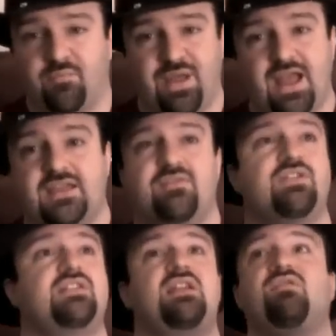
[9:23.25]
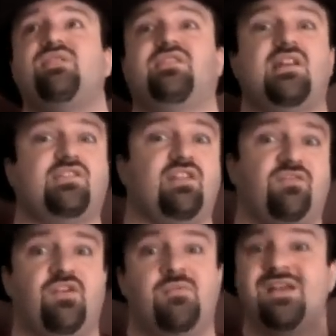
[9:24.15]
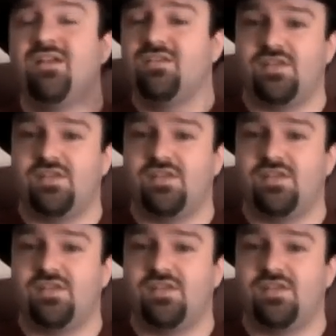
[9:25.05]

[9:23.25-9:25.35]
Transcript: unpack everything and we set stuff up,